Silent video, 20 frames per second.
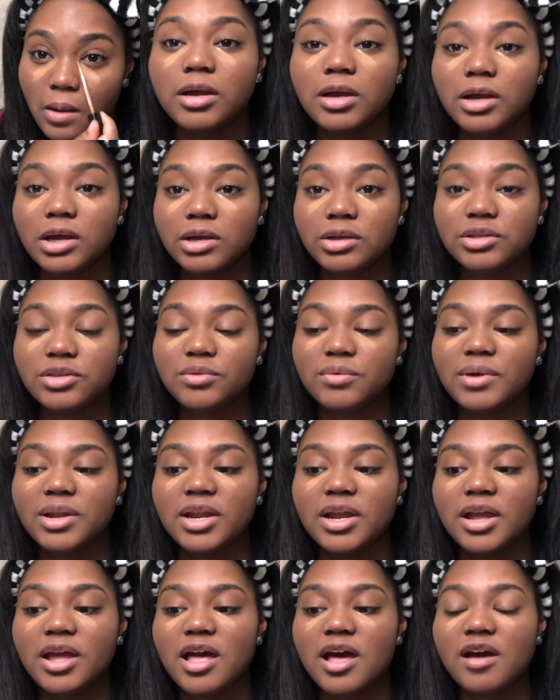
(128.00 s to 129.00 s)
Uh, you want
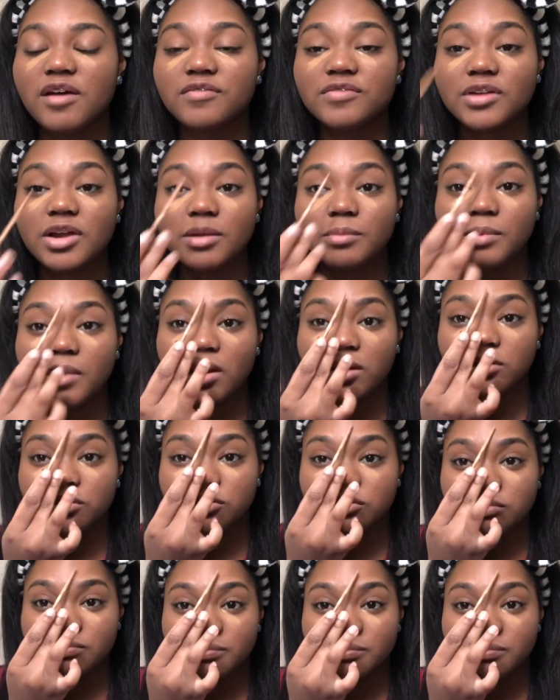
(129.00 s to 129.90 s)
to cover up all those